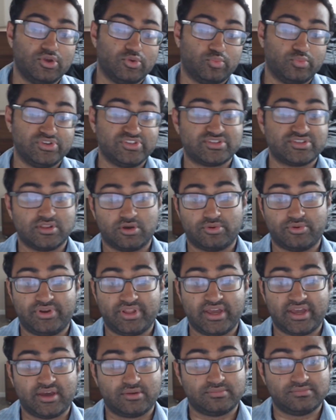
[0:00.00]
We slowed
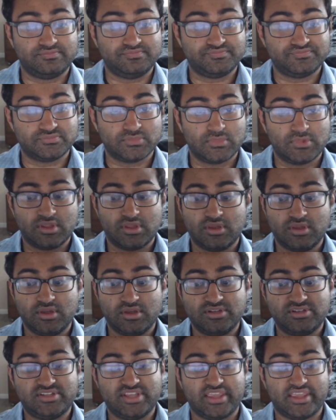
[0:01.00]
down,
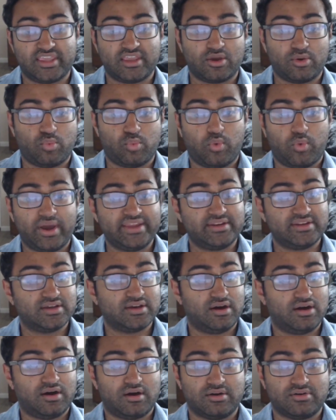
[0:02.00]
taking a white
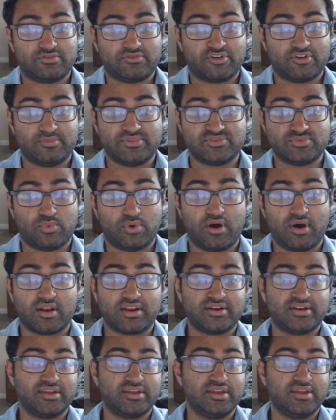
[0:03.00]
card from his
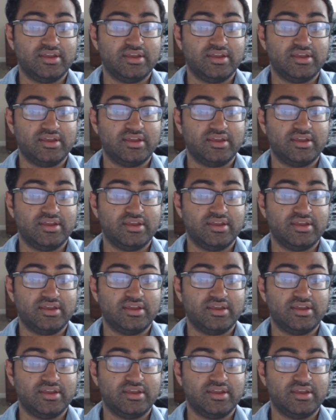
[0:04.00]
wallet